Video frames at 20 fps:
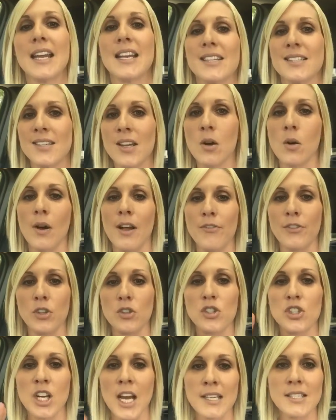So if you're
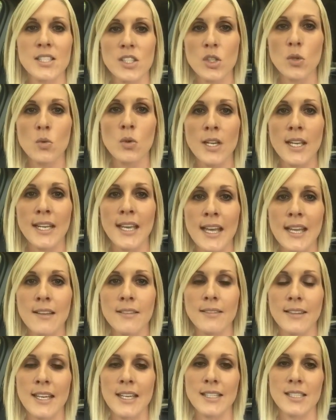just tuning
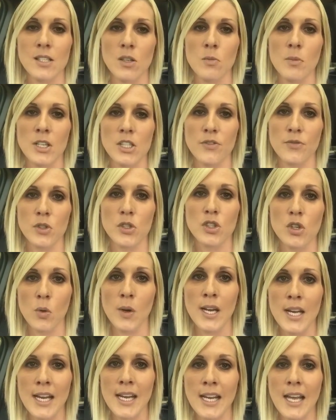in, thanks so much for
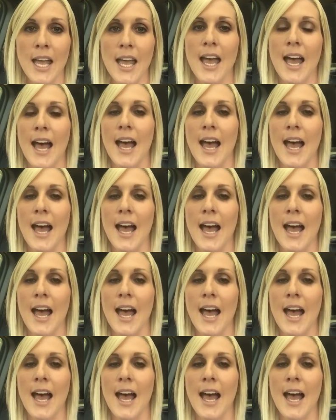joining.